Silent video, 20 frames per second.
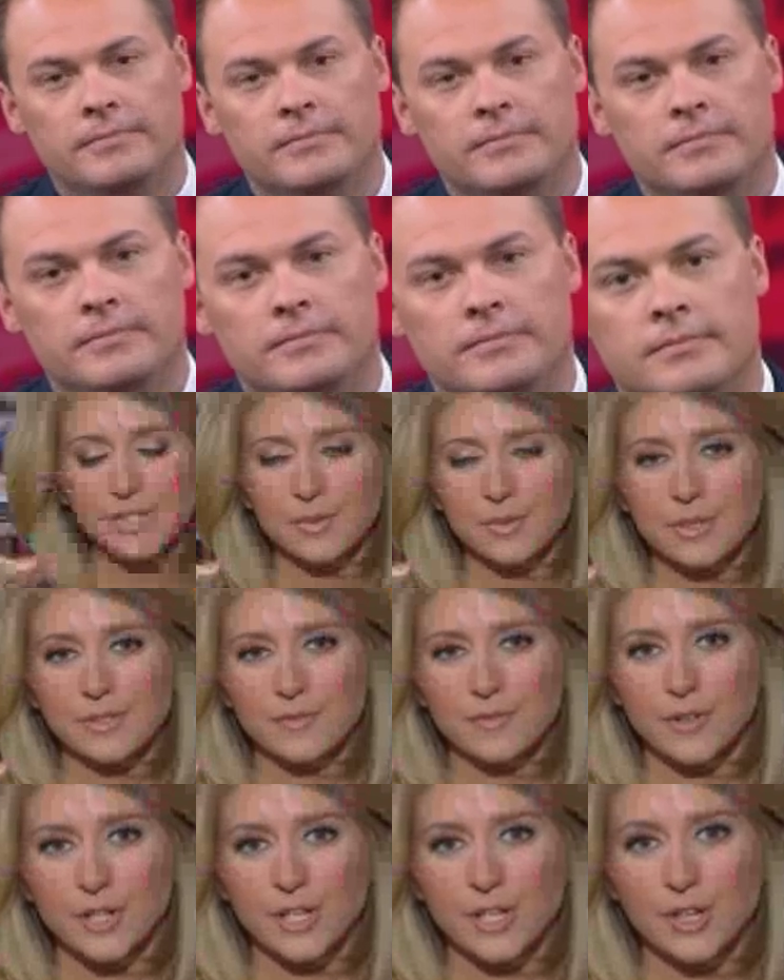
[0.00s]
Well, Michael, this
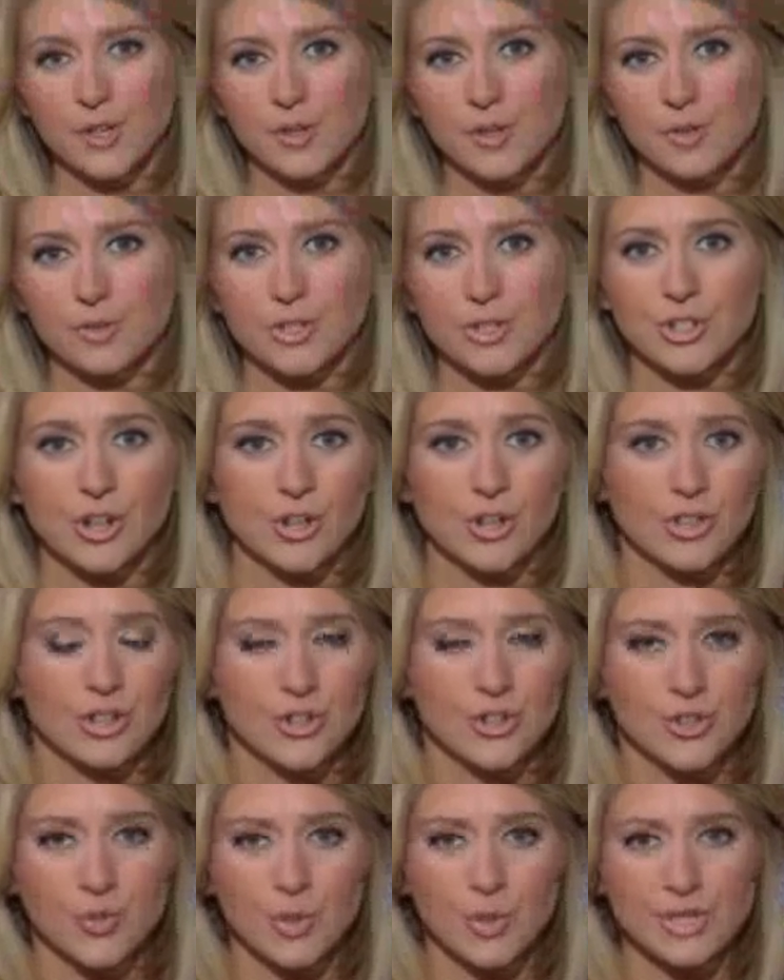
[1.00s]
one's for you. Sure,
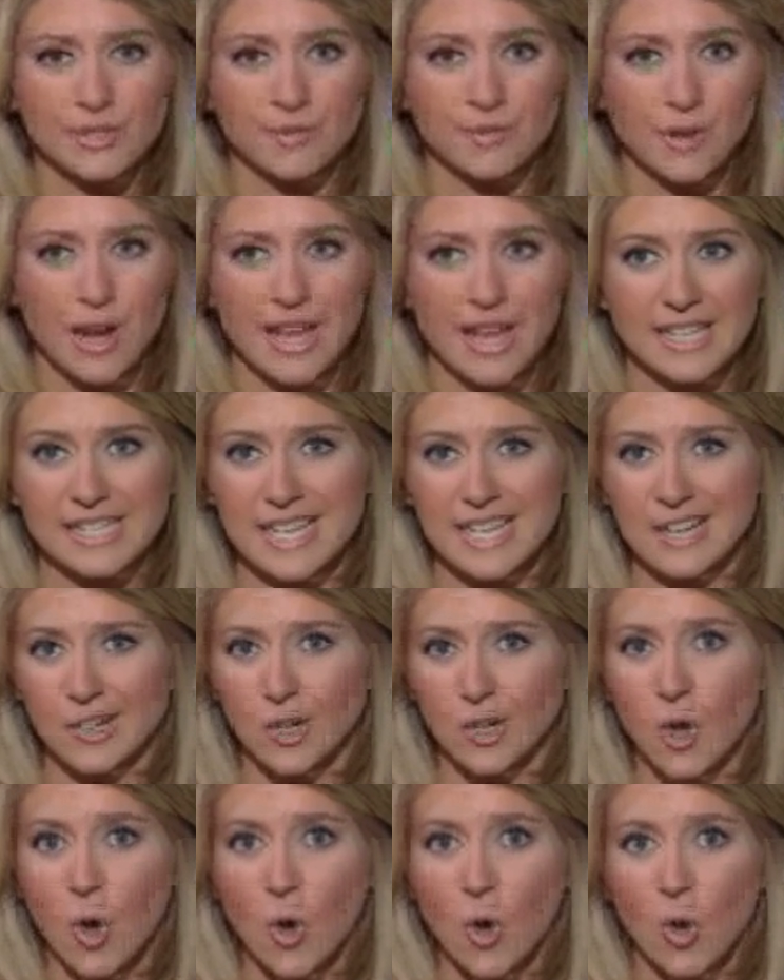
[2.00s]
there's Swiss francs
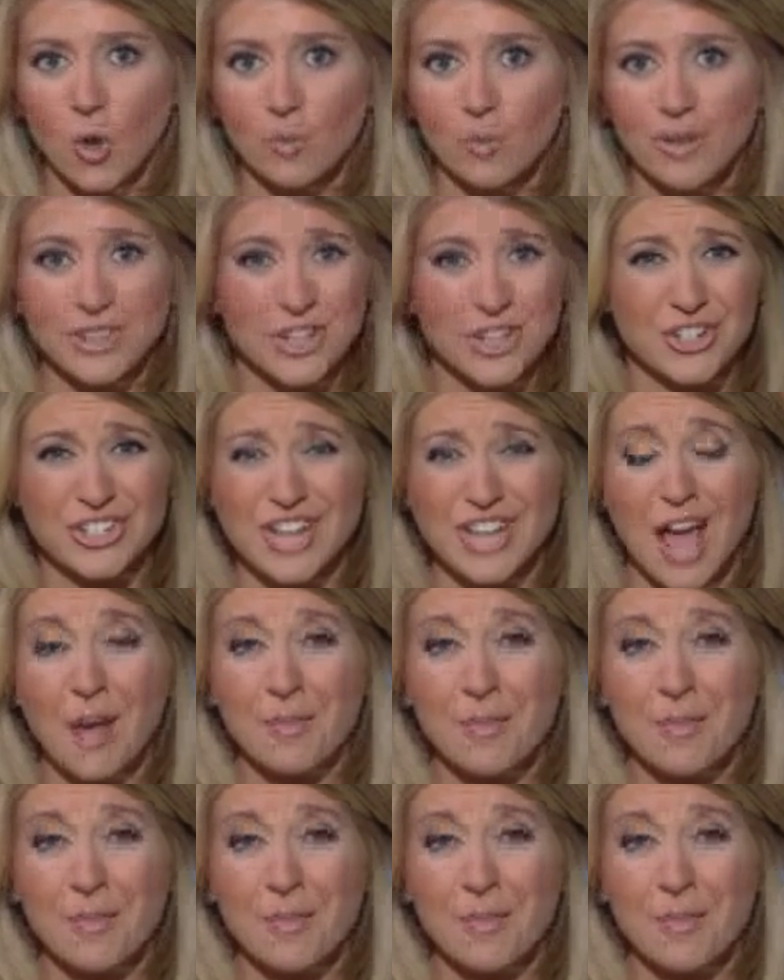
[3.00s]
and gold, but there's